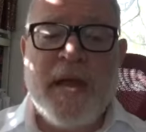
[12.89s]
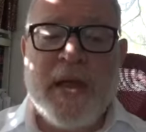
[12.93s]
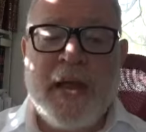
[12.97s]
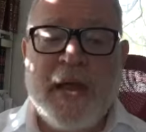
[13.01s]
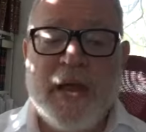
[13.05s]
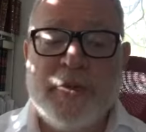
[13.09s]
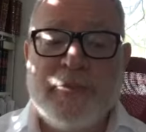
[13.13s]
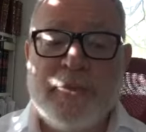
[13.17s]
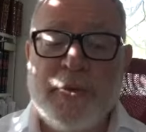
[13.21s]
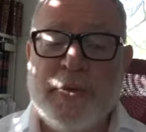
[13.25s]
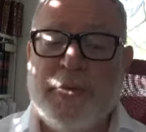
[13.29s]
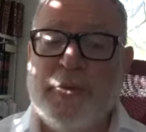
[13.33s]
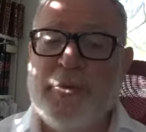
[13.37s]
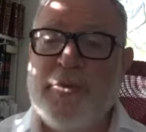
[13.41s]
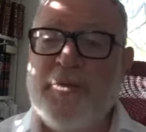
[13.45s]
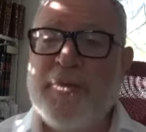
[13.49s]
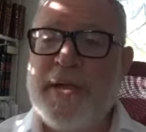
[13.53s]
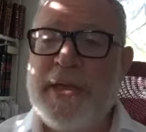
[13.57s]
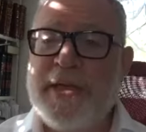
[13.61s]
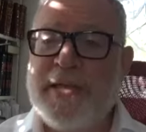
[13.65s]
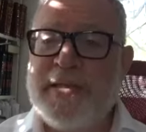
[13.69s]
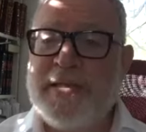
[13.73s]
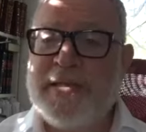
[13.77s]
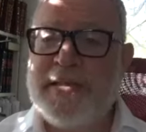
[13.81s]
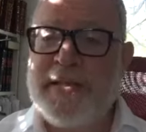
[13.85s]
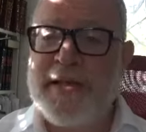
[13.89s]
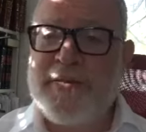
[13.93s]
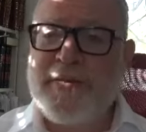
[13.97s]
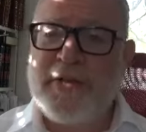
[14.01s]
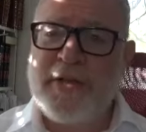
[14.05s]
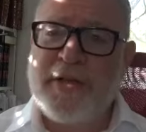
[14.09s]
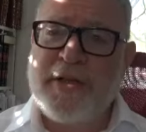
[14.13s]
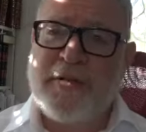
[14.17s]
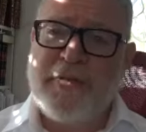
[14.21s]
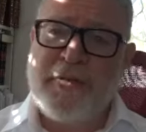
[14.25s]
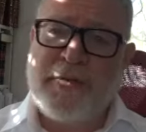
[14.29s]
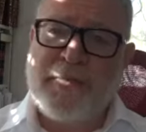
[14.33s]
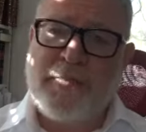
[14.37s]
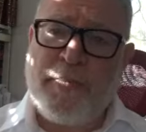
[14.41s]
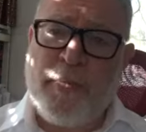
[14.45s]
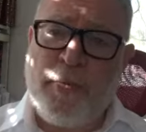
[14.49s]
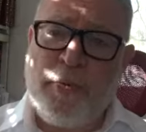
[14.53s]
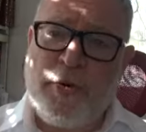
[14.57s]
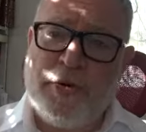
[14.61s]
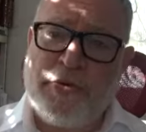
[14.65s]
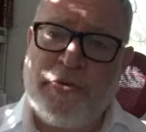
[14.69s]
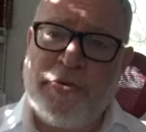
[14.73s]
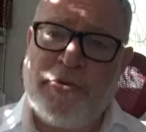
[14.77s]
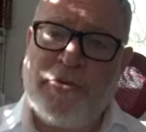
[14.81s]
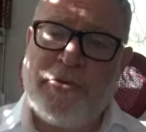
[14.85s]
as we will read seven different
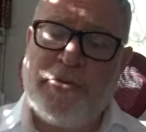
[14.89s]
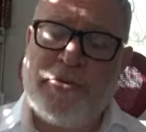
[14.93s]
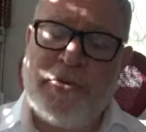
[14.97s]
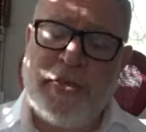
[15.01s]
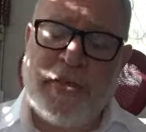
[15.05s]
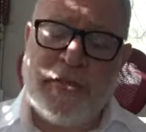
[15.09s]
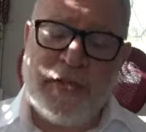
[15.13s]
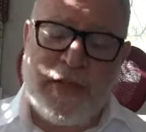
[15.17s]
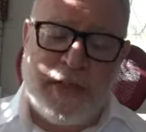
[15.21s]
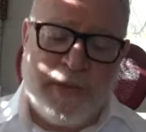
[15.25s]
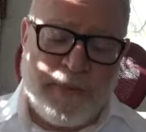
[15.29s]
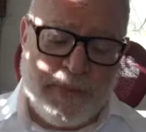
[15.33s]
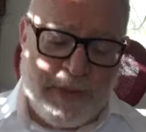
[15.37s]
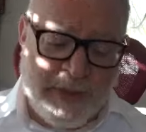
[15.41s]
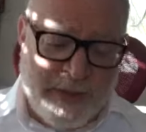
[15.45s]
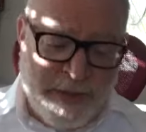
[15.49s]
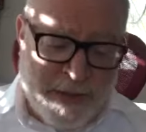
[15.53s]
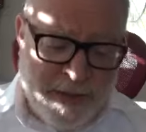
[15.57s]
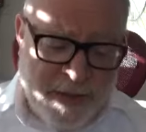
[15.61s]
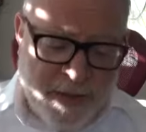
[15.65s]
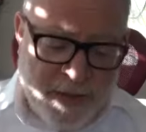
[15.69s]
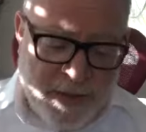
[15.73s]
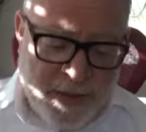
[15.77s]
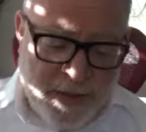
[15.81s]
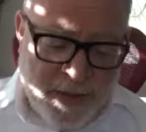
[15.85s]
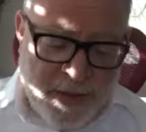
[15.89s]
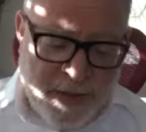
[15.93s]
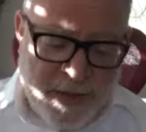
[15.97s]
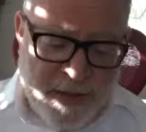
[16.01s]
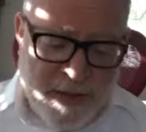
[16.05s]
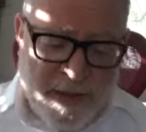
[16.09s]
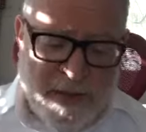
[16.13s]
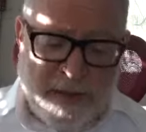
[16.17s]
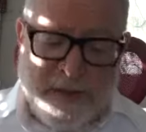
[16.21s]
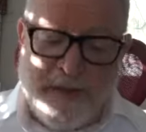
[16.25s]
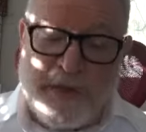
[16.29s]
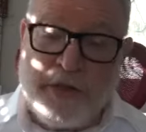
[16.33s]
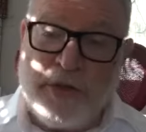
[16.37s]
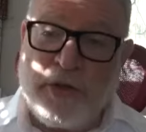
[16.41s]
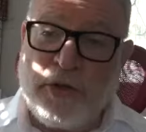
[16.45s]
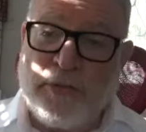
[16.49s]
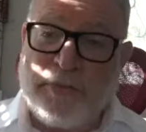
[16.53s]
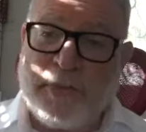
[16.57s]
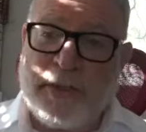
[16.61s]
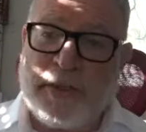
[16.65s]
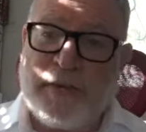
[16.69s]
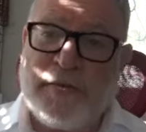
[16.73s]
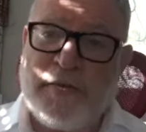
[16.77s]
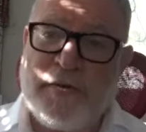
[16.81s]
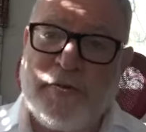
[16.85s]
portions dealing with
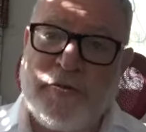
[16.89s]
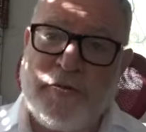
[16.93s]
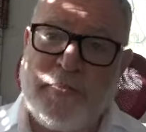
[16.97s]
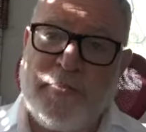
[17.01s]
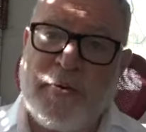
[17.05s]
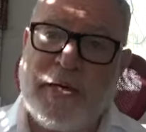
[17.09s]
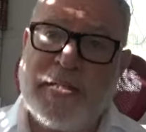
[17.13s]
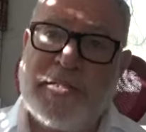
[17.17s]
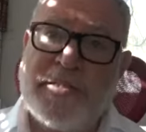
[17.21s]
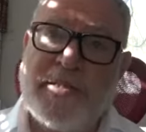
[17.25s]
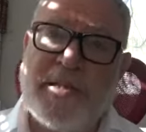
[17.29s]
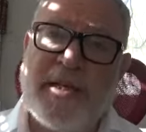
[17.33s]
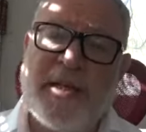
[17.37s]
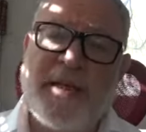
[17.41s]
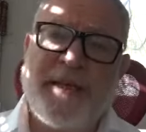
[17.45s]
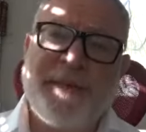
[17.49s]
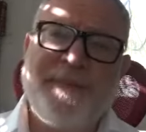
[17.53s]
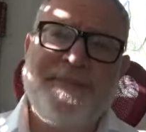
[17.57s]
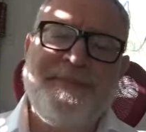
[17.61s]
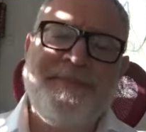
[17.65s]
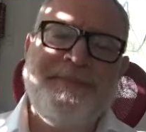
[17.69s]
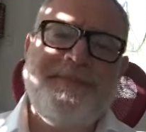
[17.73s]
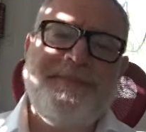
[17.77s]
consolement from Isaiah.